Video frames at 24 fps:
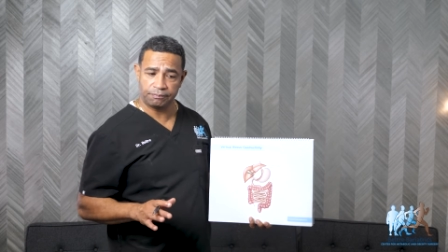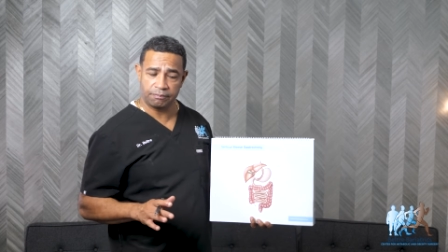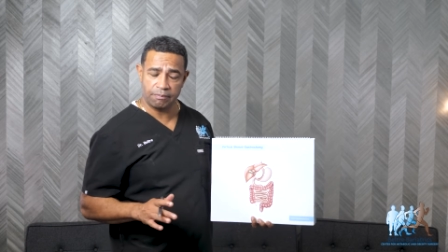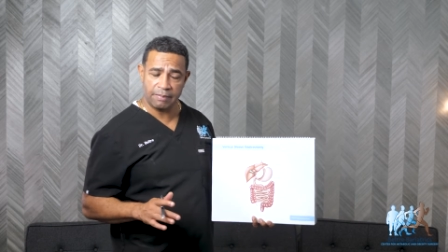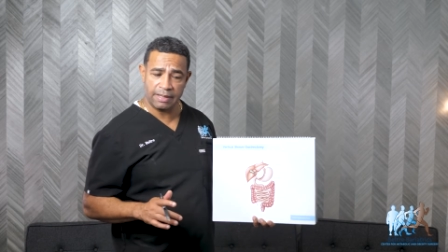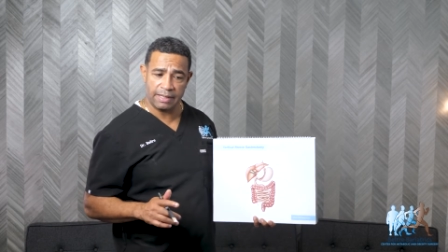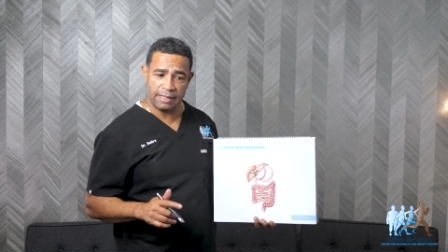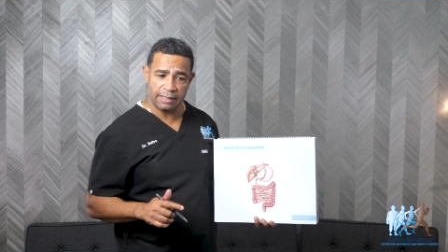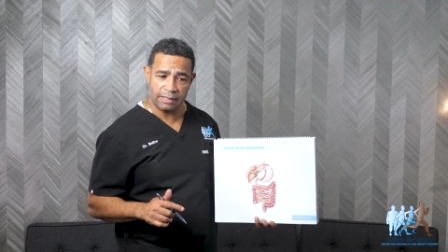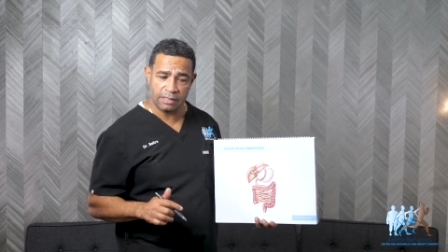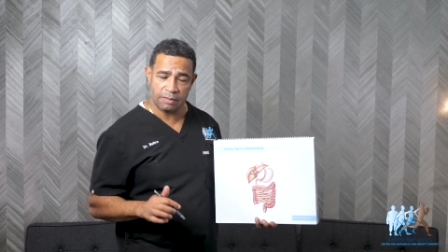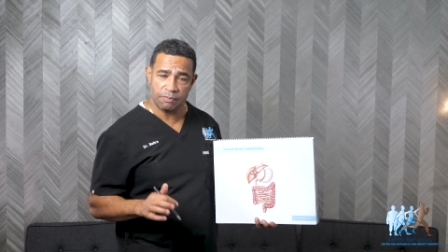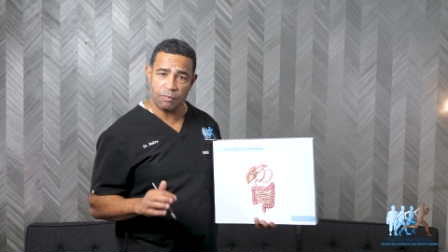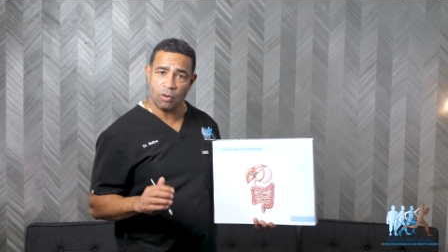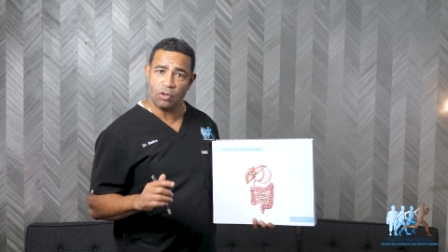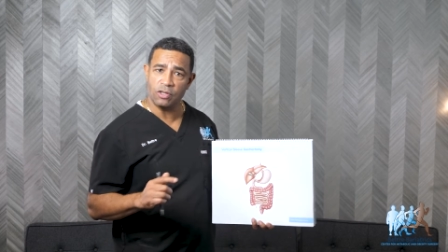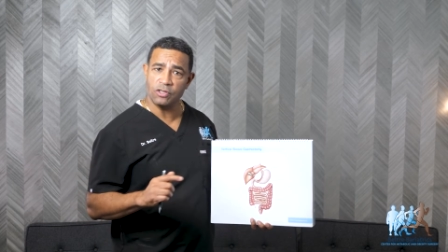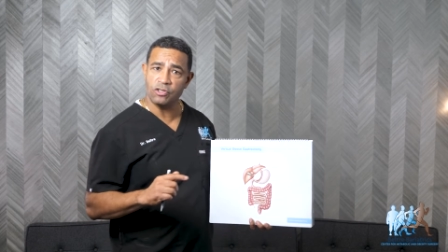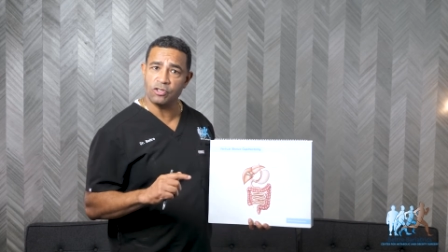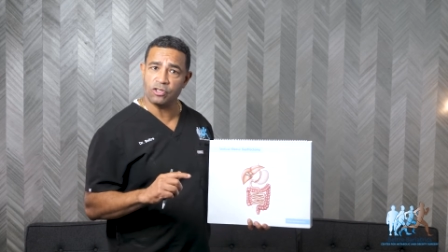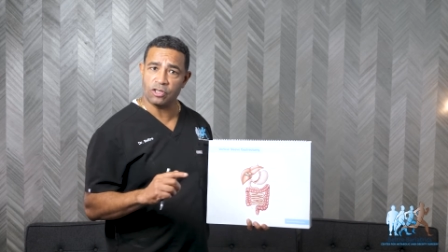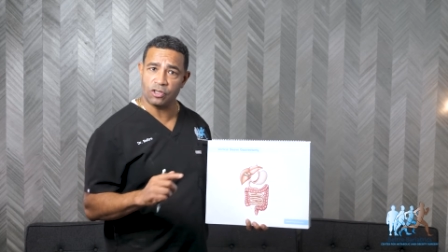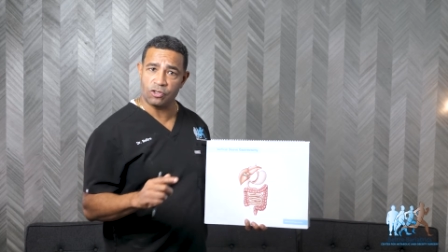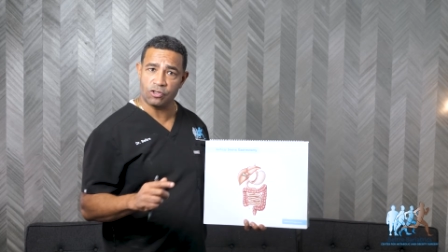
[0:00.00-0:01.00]
Meaning small
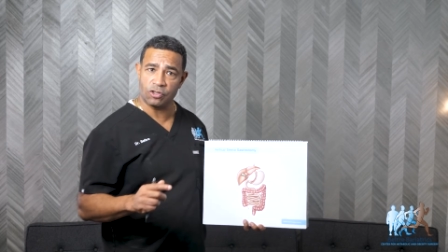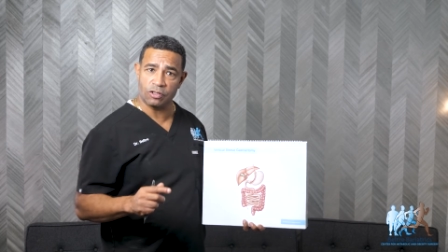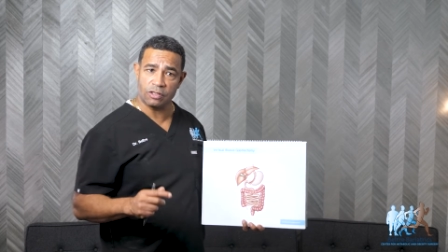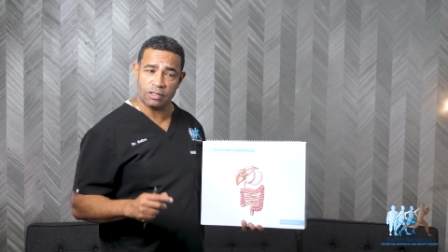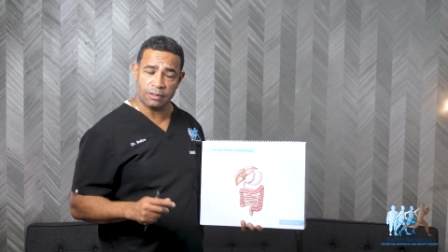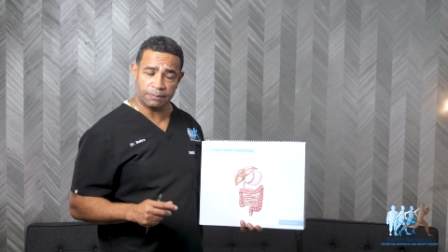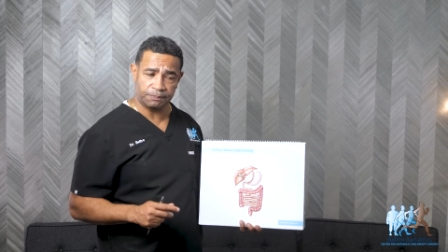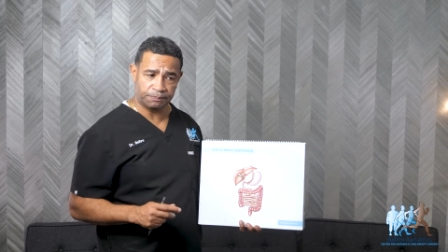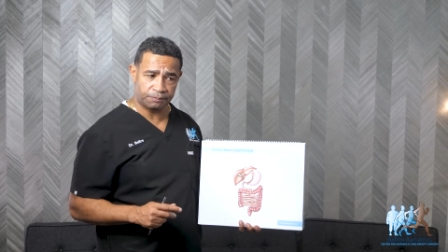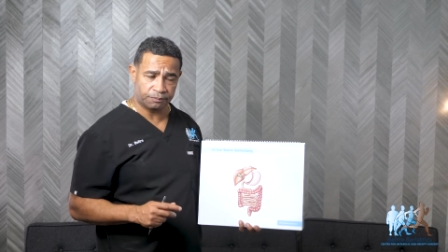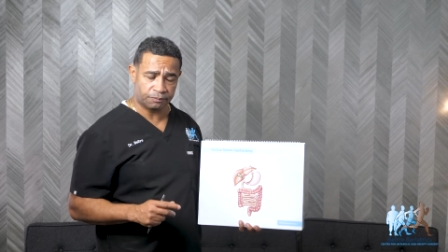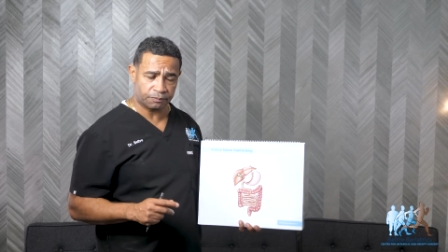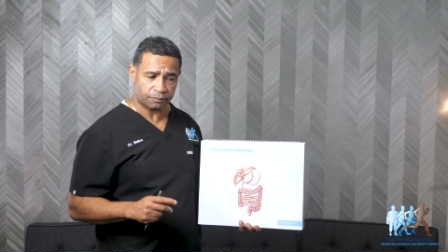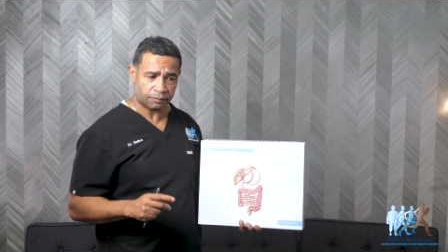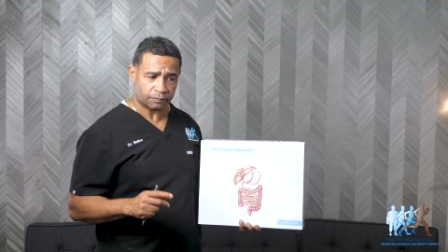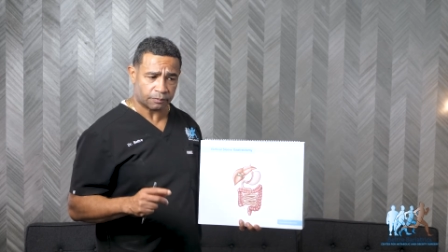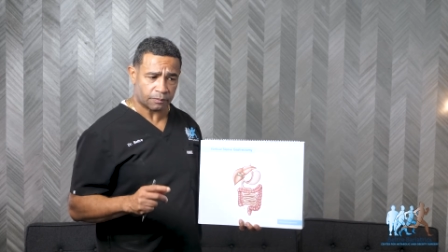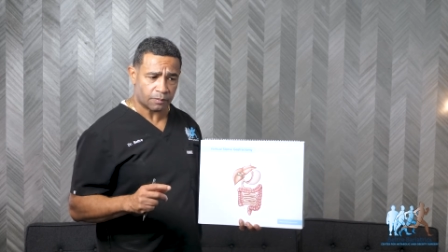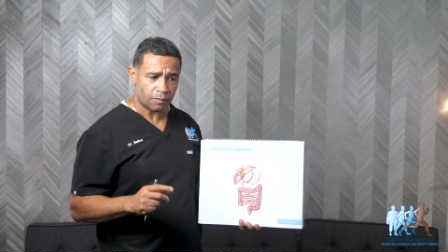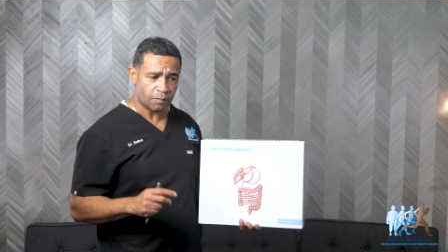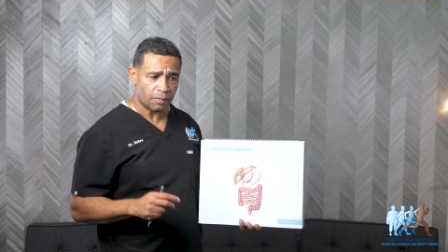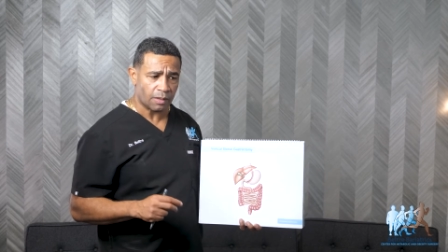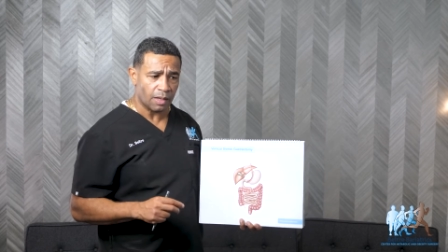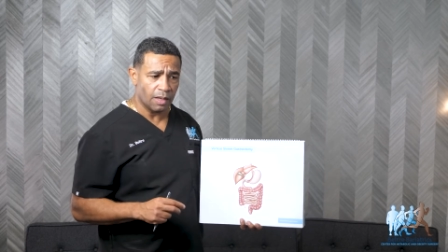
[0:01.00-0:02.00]
incisions
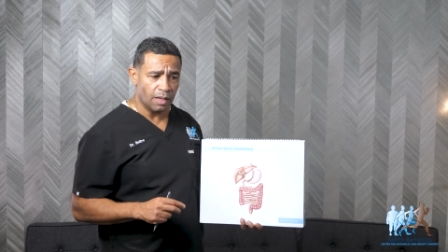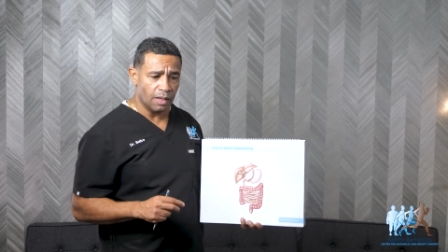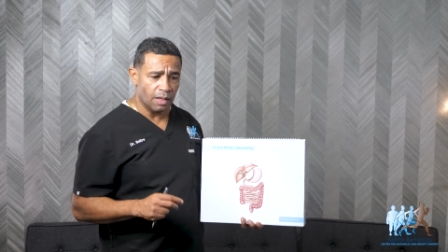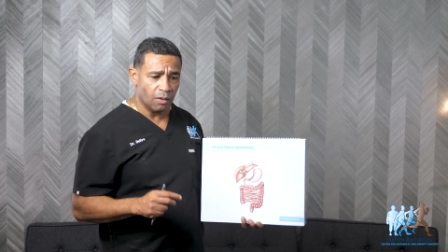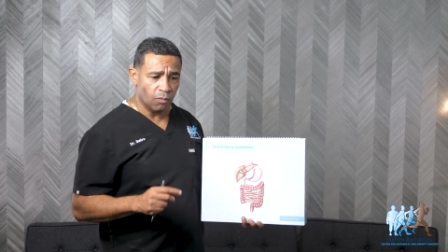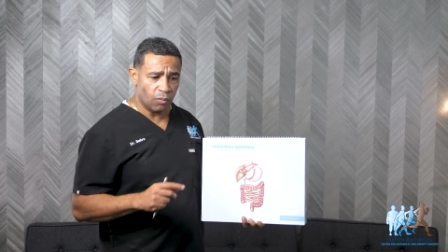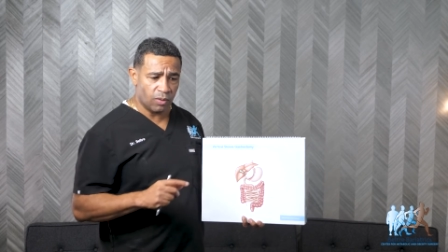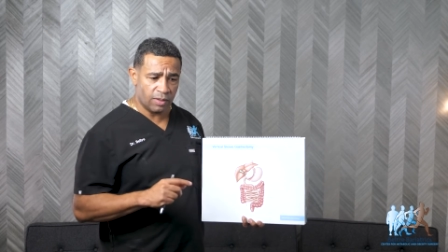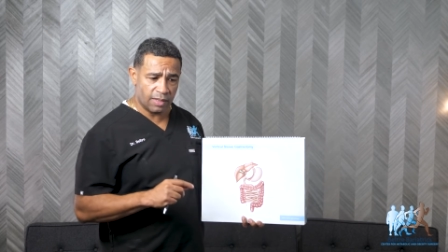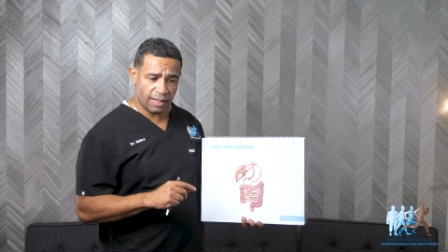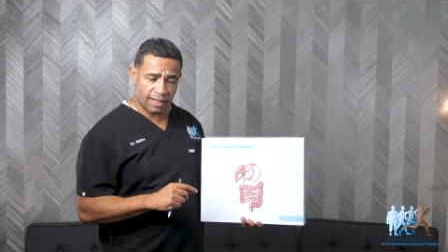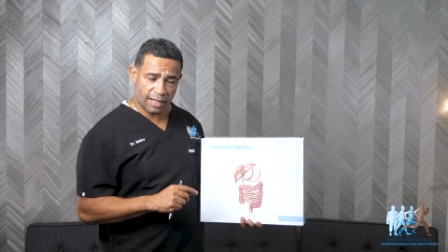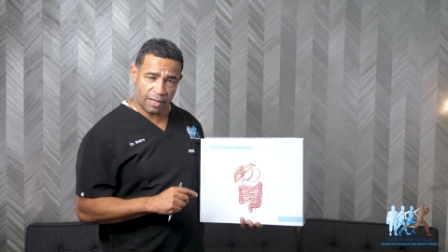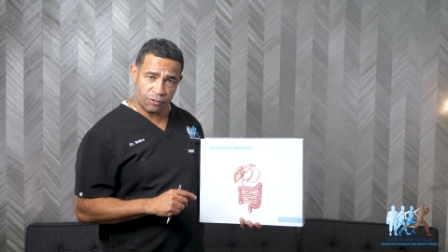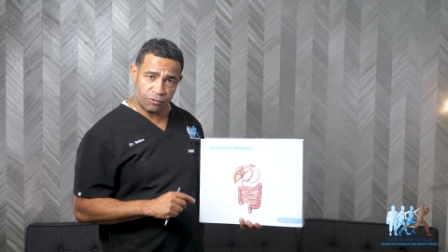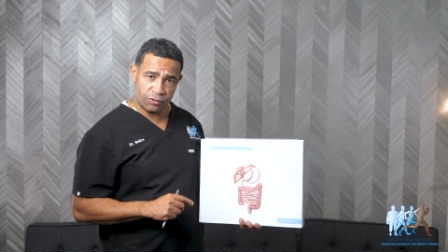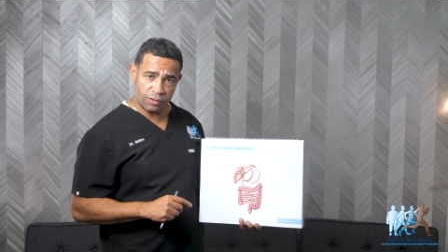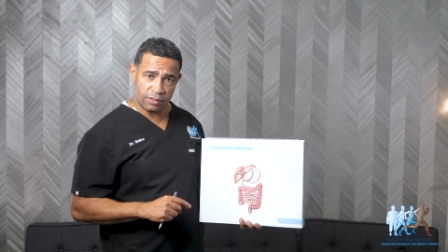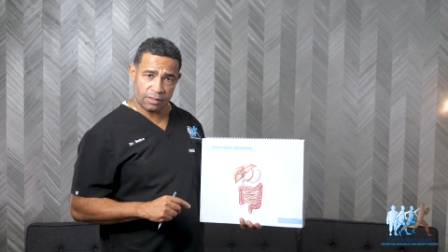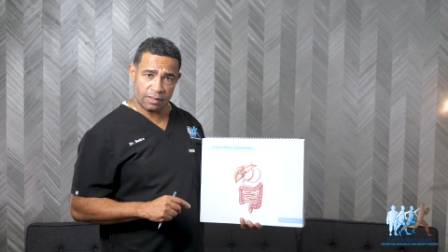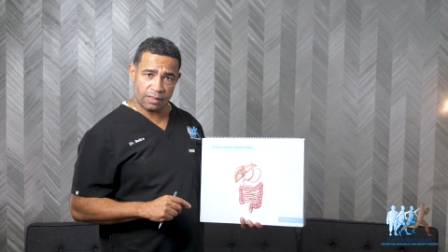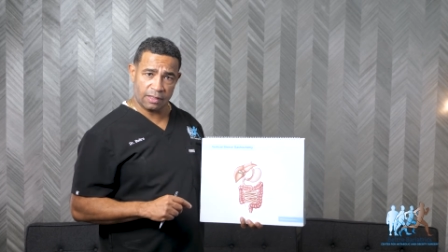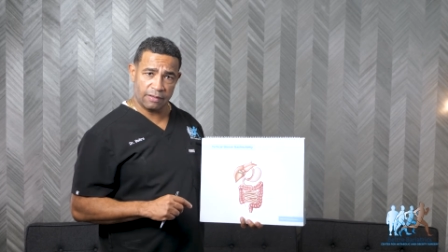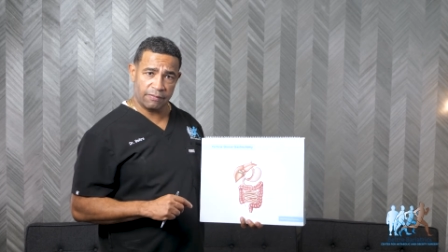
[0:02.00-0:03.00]
with the
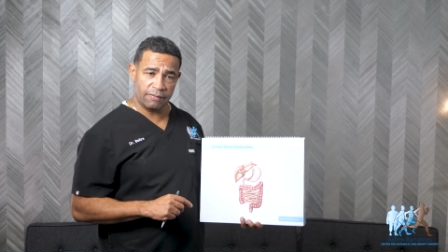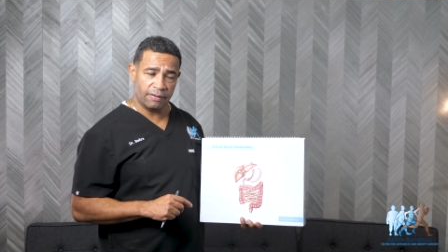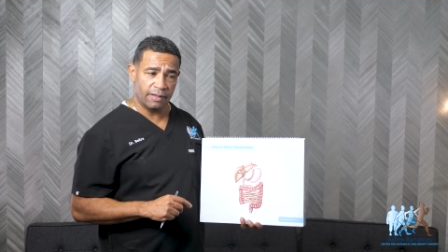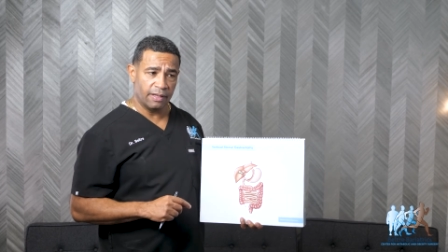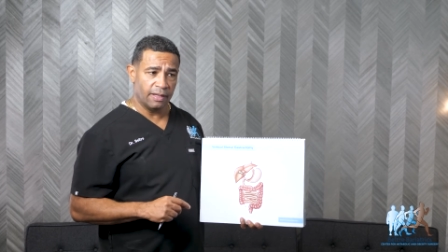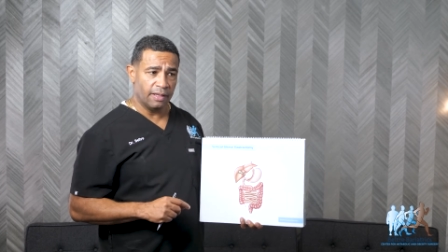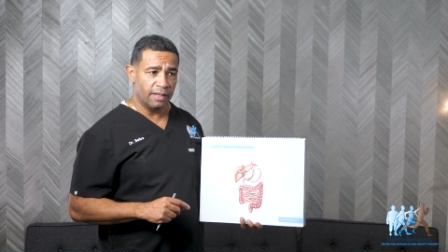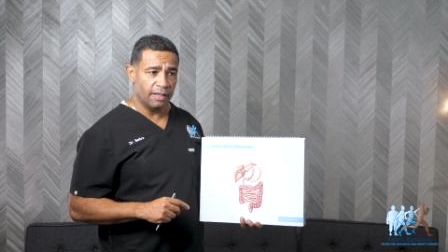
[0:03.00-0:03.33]
gastric sleeve,